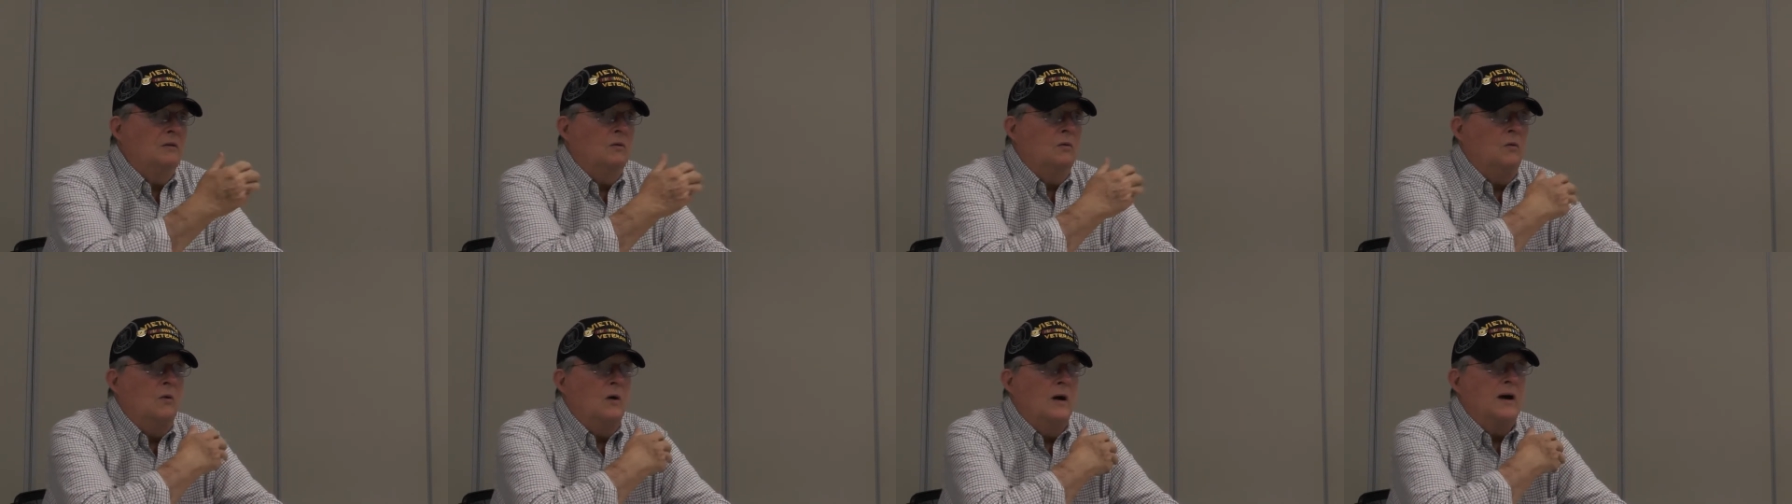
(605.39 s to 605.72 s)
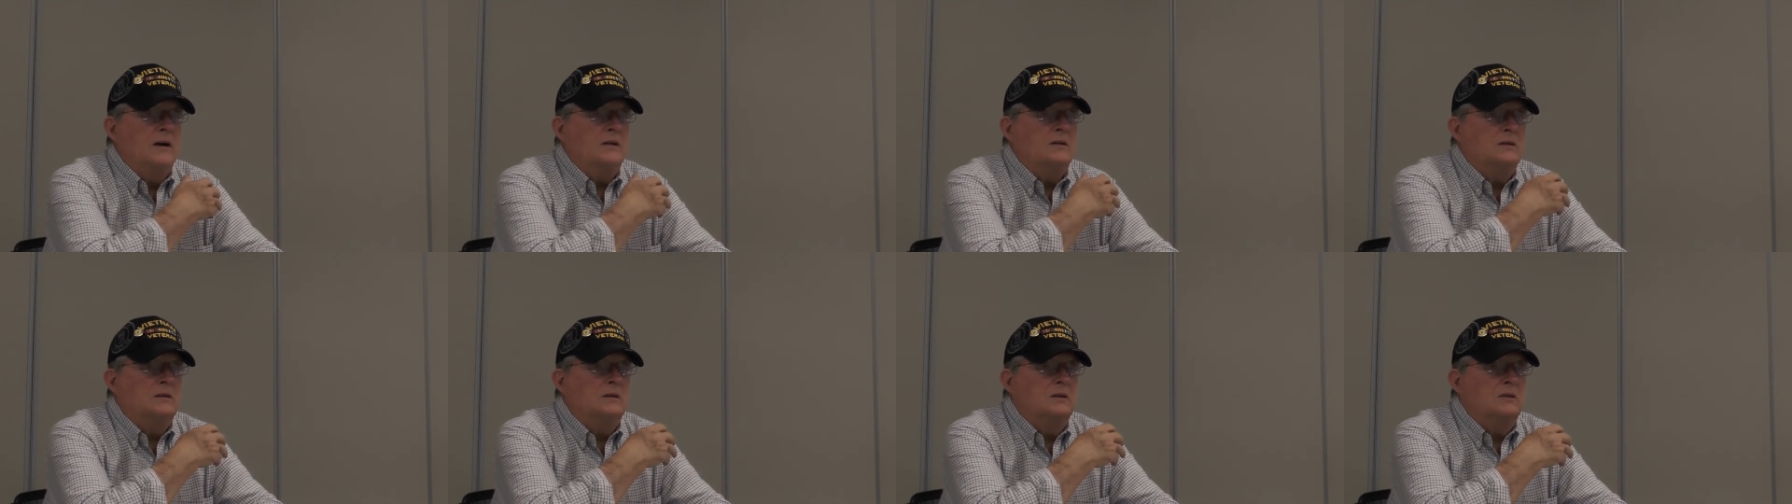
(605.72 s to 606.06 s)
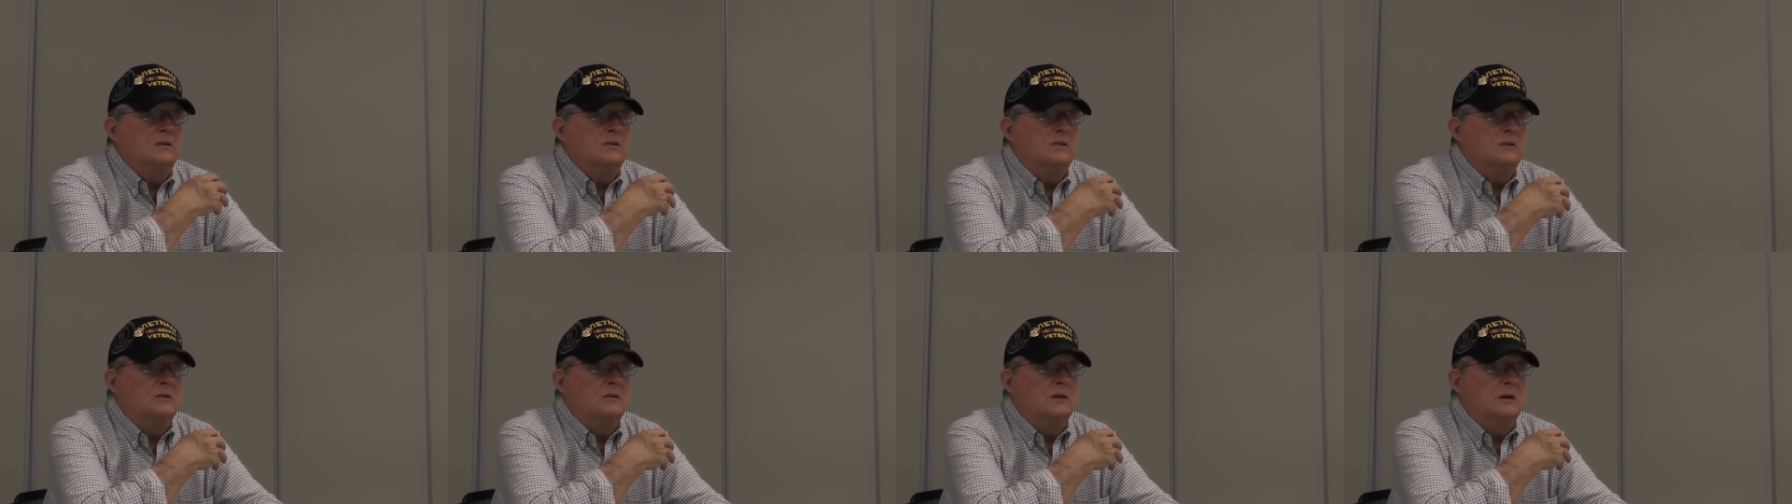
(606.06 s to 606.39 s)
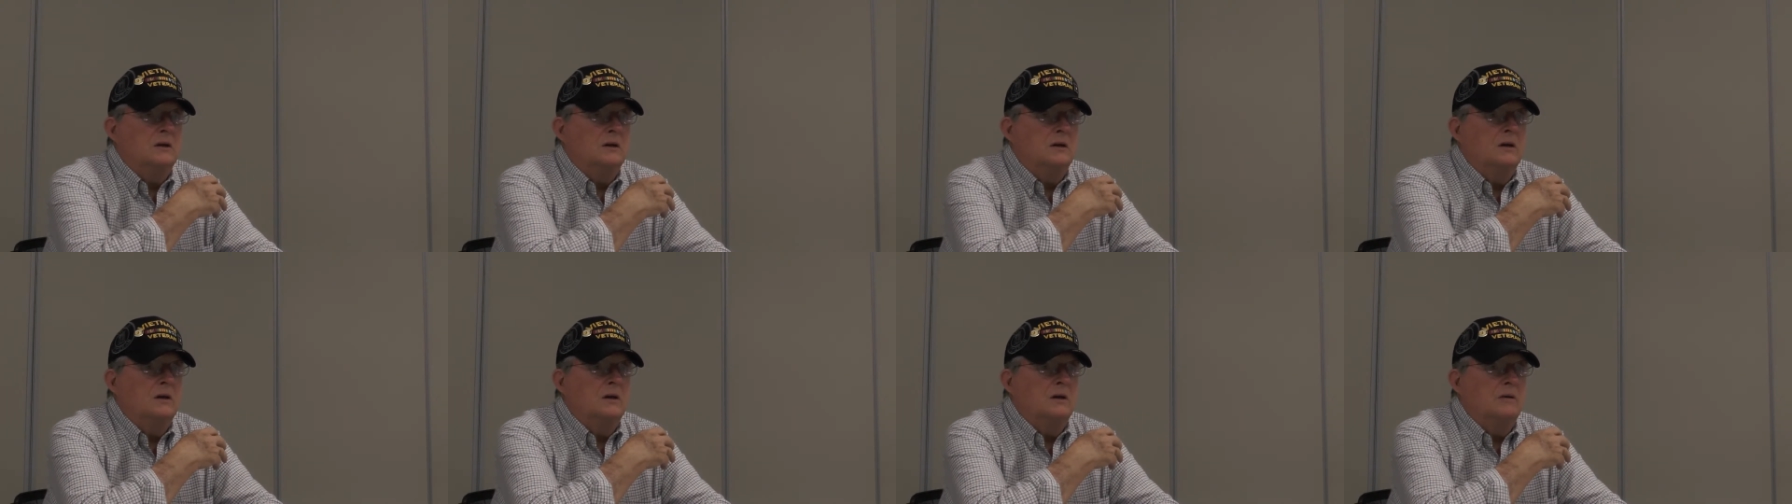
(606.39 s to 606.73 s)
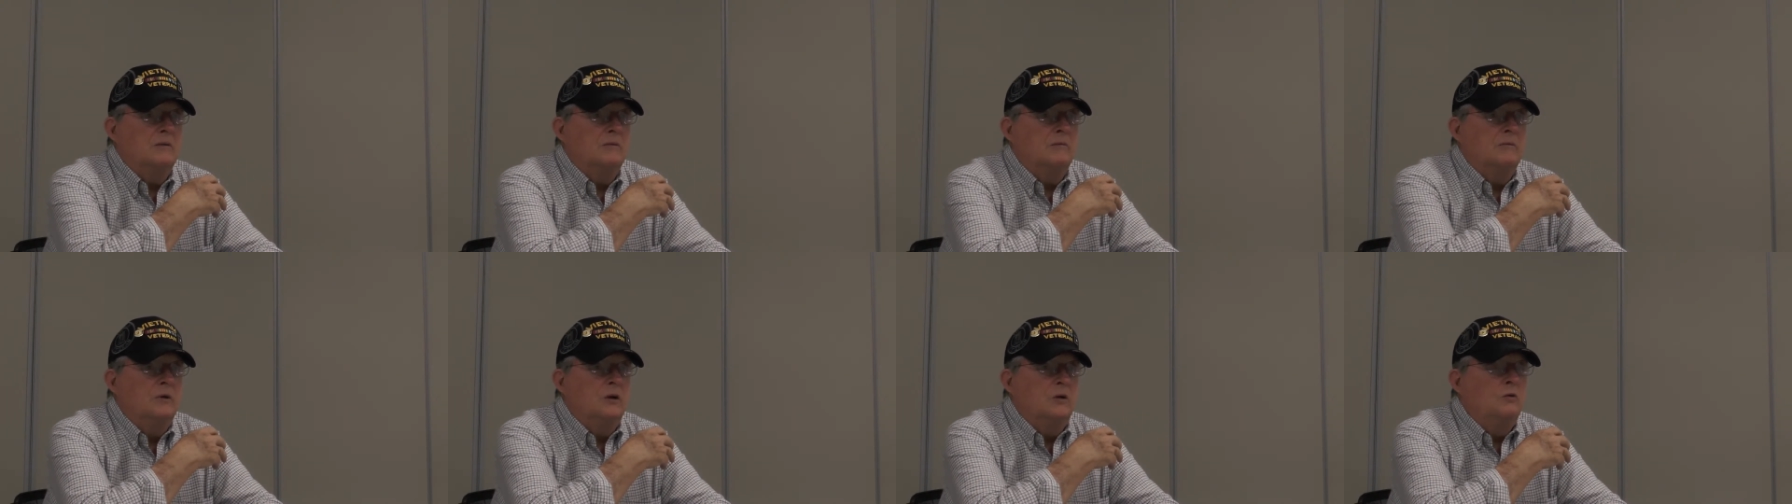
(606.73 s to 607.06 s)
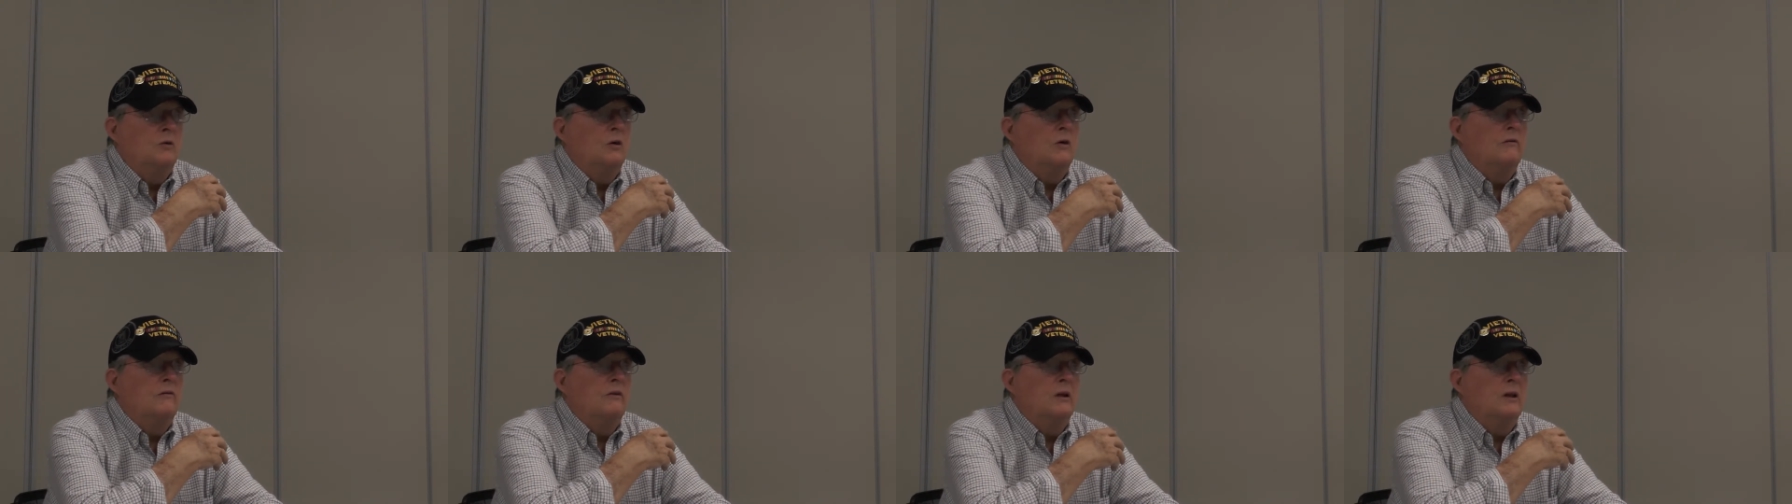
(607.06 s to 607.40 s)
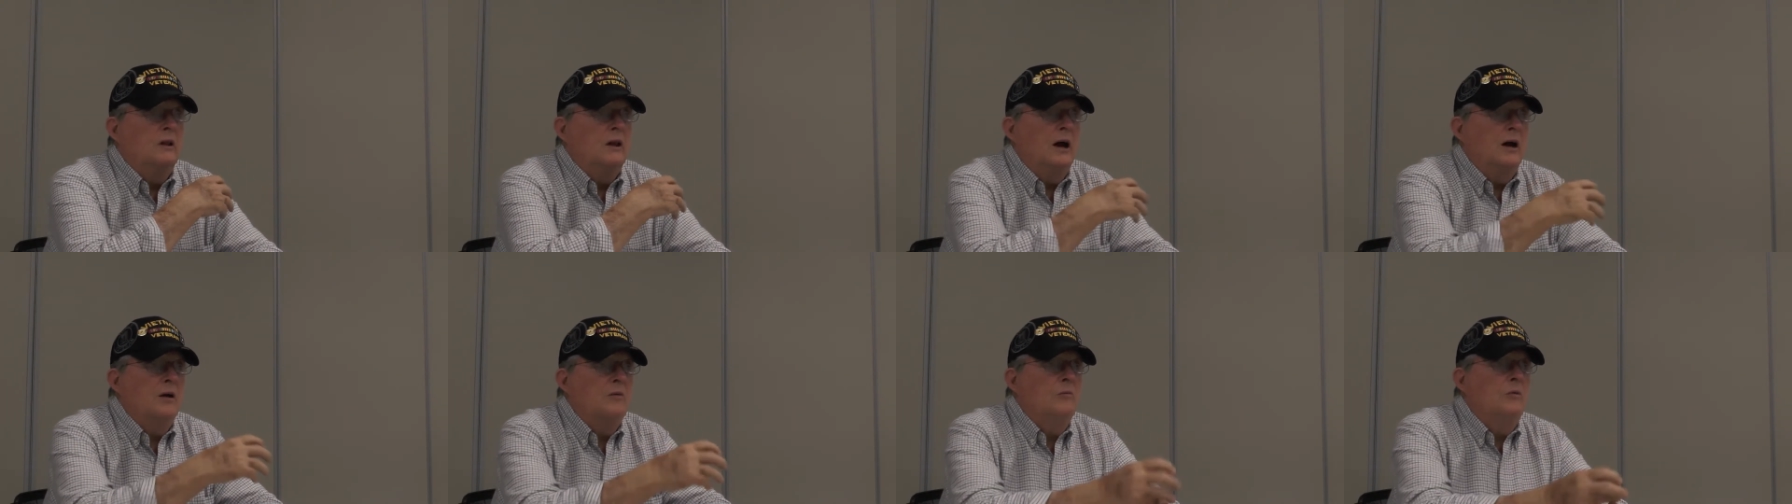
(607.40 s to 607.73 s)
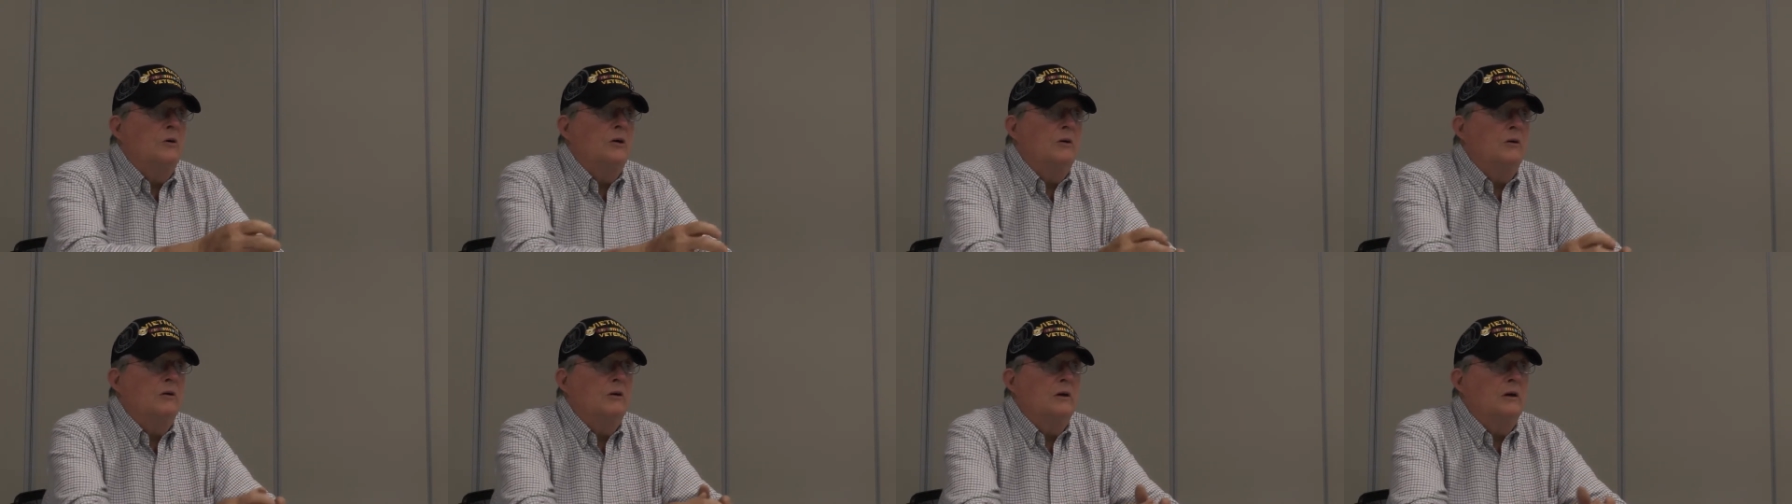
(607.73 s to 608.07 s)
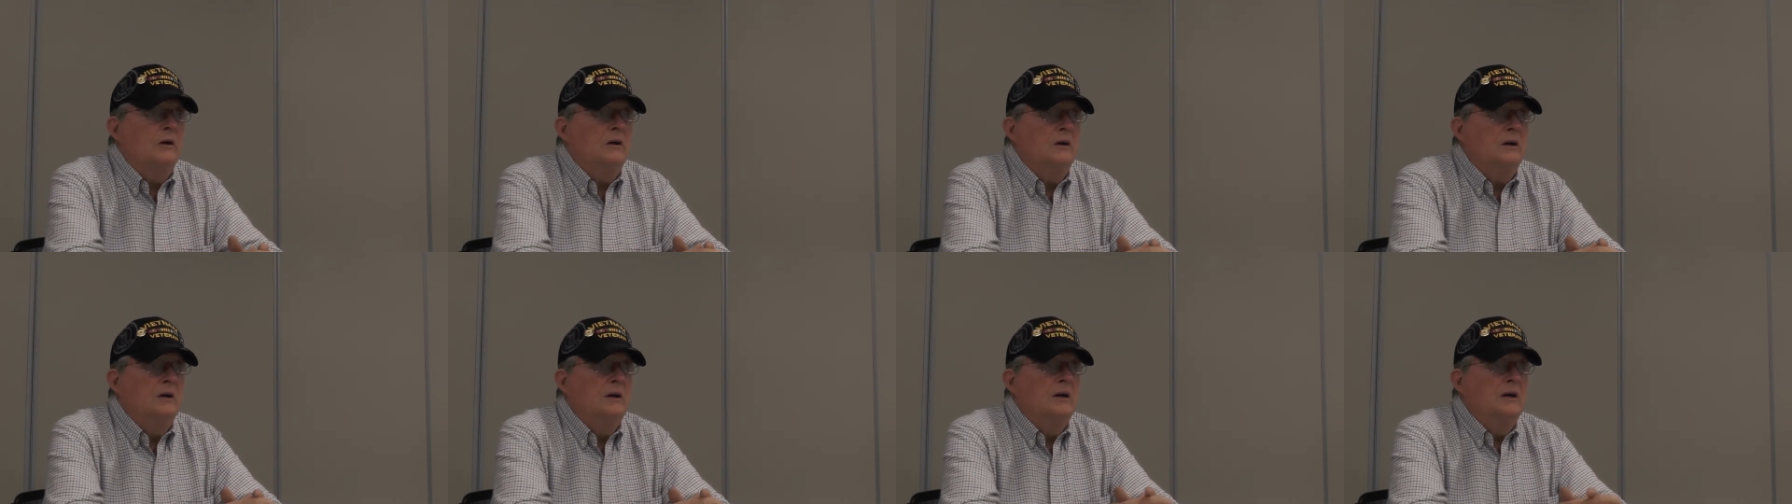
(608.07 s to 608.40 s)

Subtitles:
west as Monrovia, Liberia.